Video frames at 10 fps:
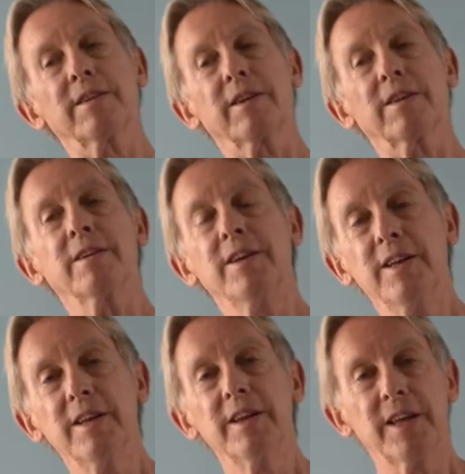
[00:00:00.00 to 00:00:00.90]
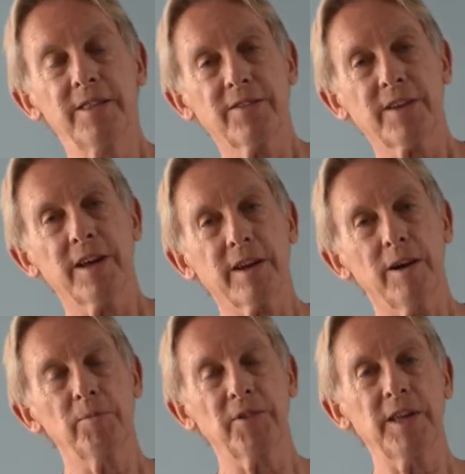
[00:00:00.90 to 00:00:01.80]
there. And this guy
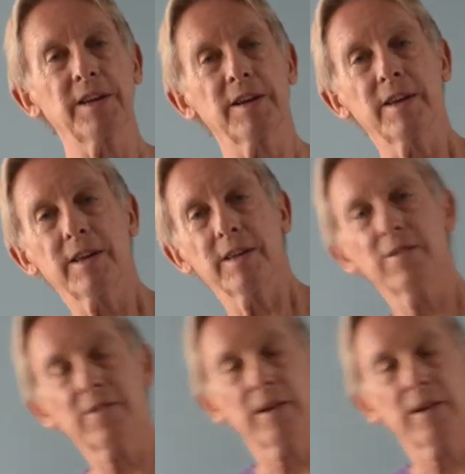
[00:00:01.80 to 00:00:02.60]
comes in, and he's